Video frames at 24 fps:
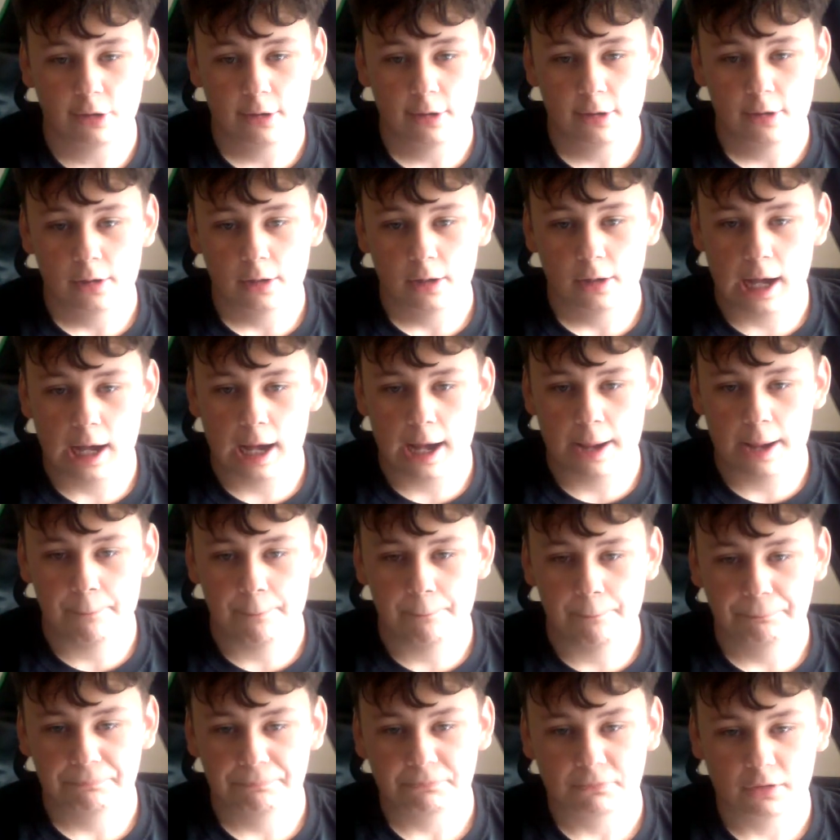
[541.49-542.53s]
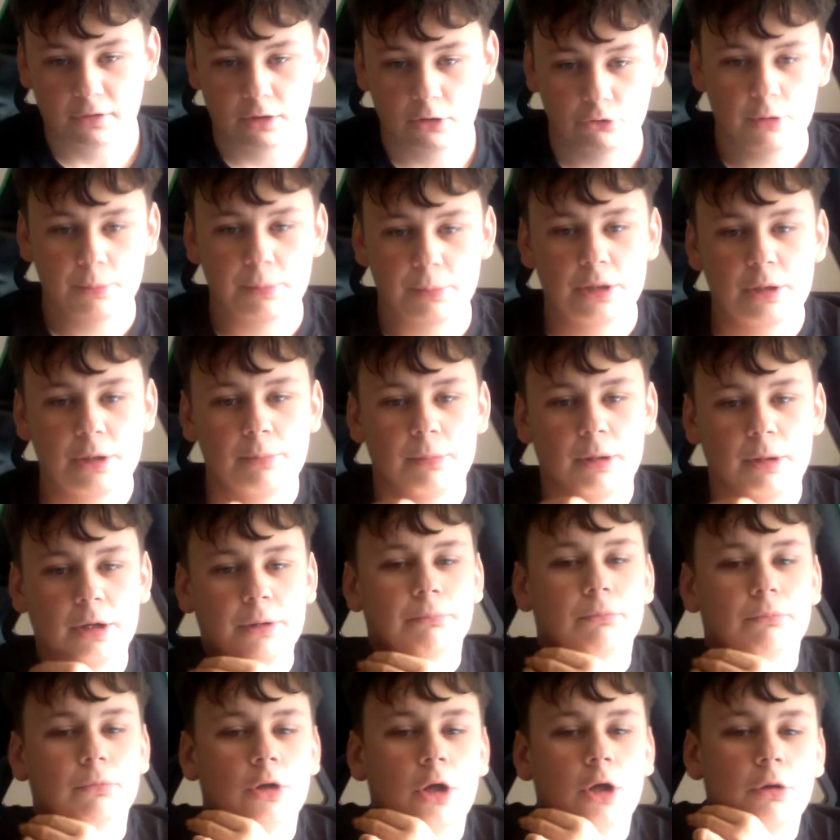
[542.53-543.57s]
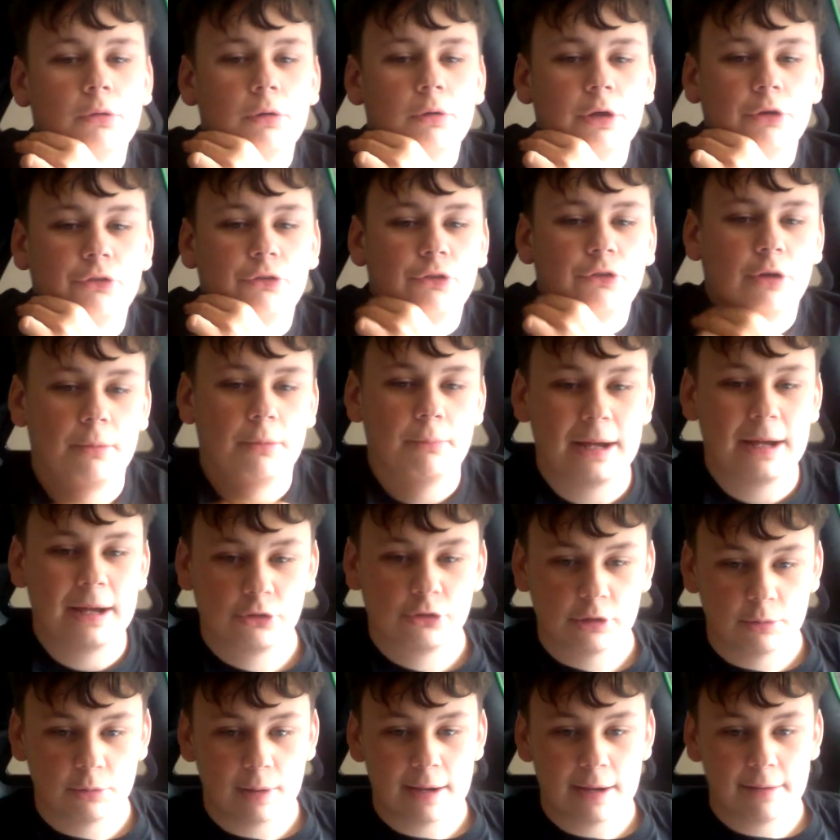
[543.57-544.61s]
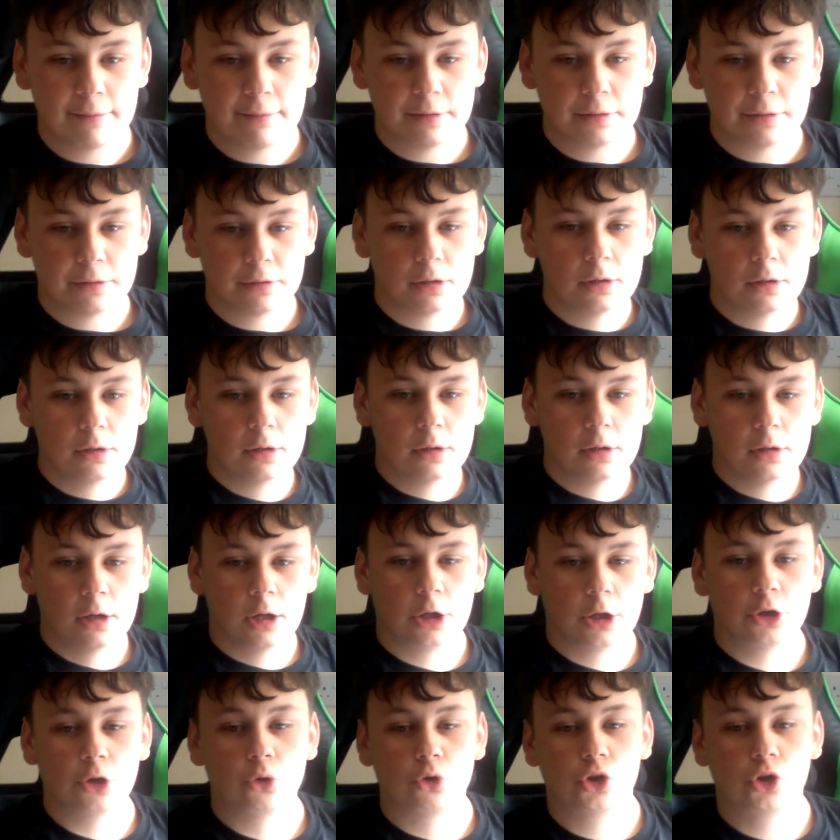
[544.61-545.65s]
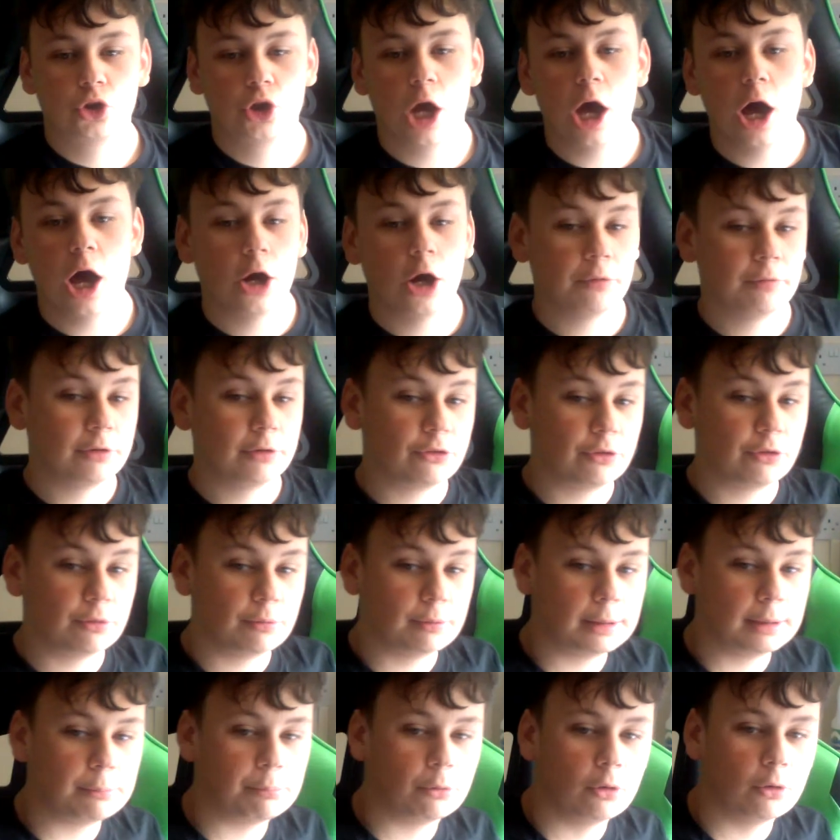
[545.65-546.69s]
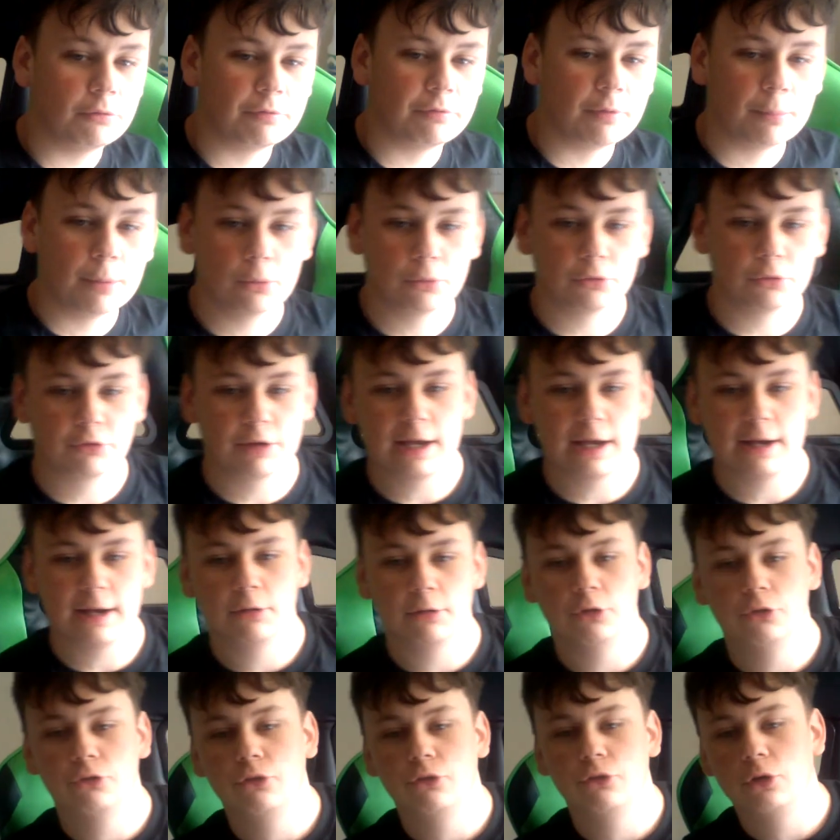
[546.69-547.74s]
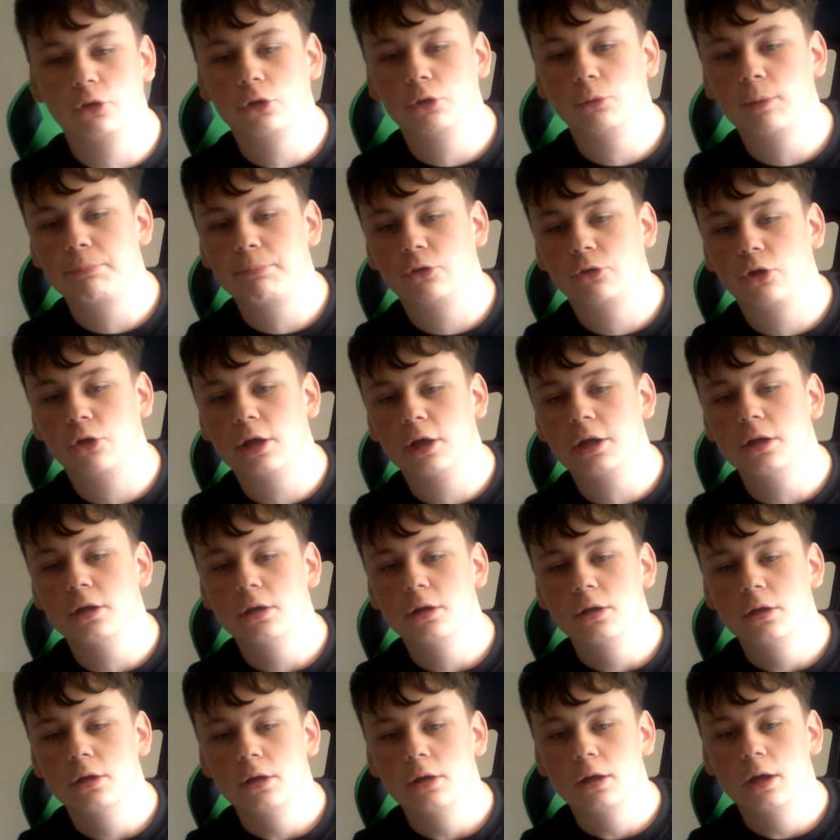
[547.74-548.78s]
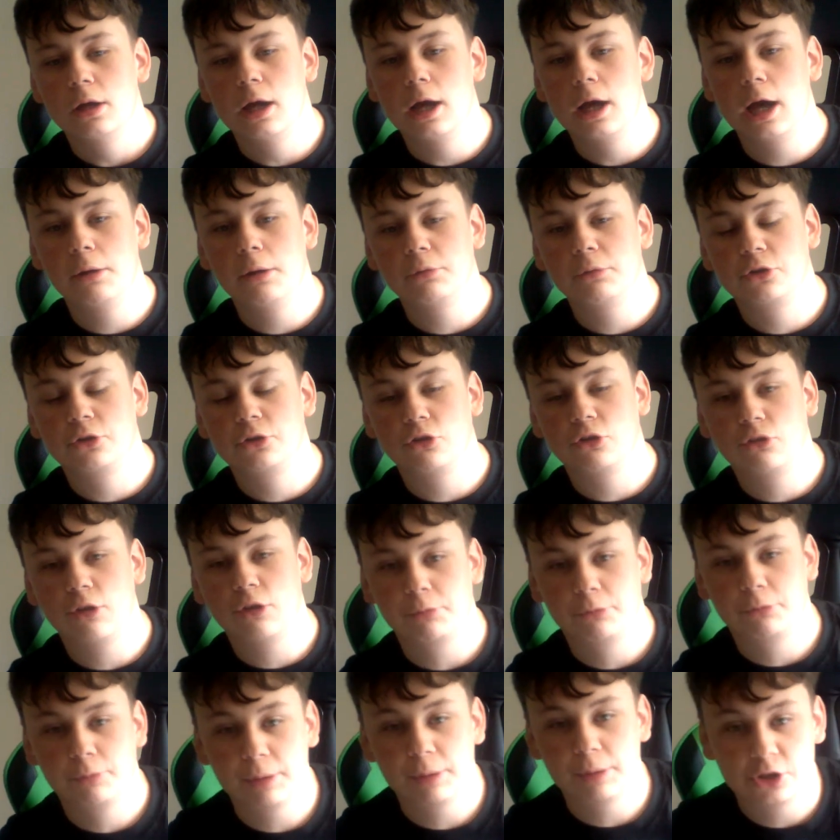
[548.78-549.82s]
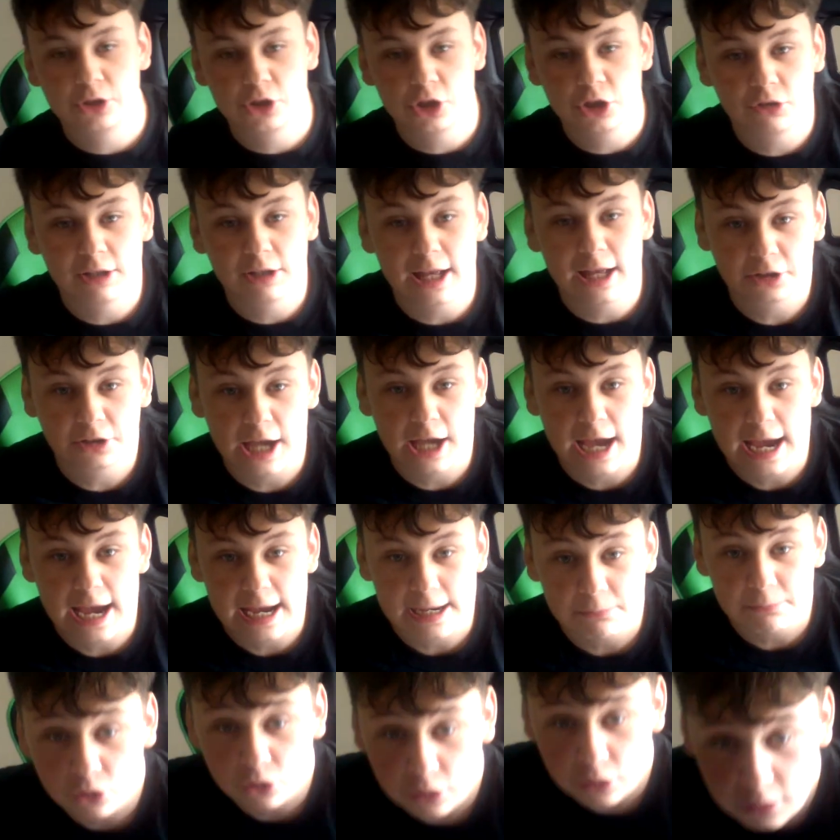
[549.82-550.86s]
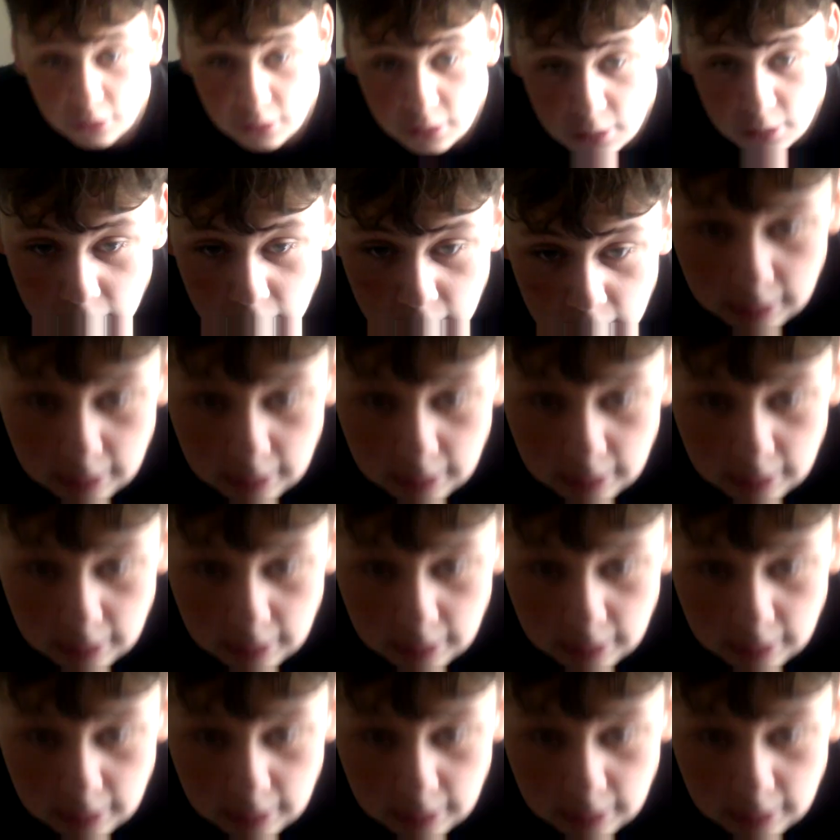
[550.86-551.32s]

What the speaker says: And you might notice I'm actually wearing a new shirt I recently bought from Alton Towers on the website, which is Subspecies The End Games. I'll